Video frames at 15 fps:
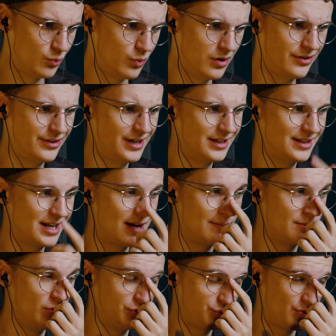one thing that I'm
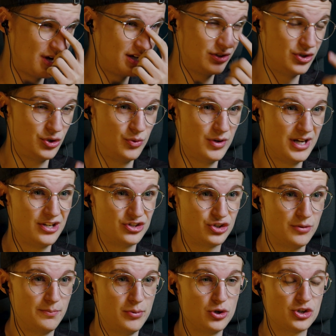not trying to do is
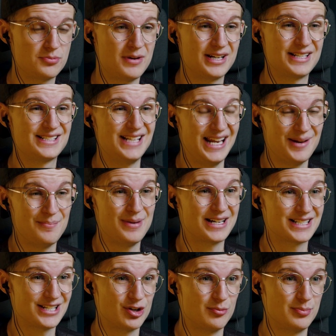to push my center
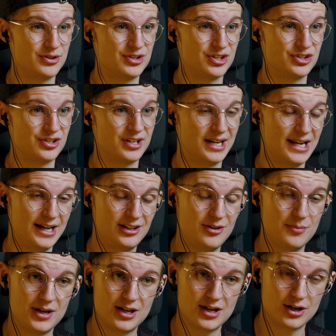backs out of position. I like to
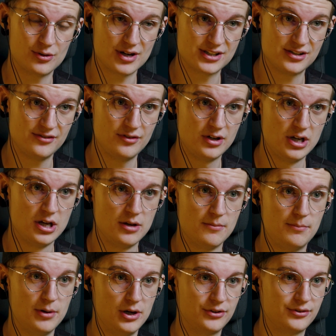be aggressive,
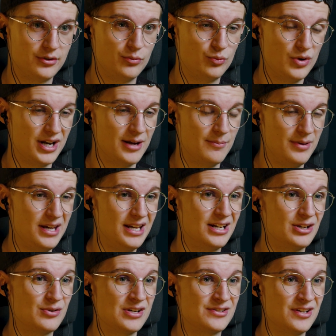but when I'm being
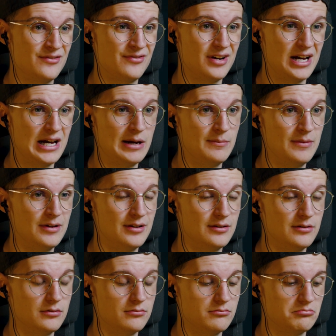aggressive, I'm
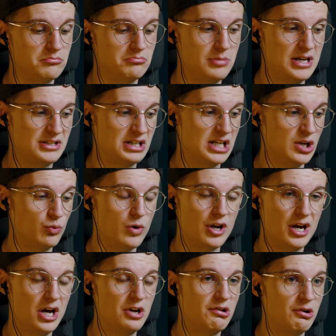basically
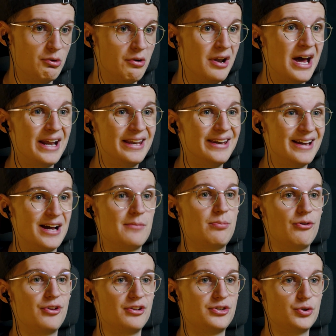100 or
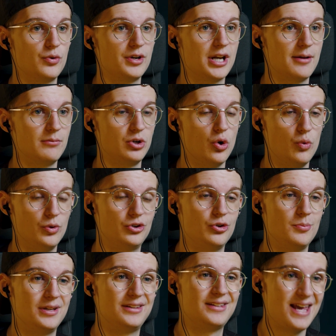99% sure that I'm going to
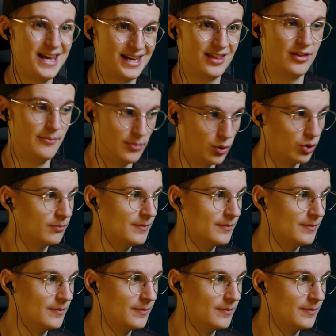be taking the ball.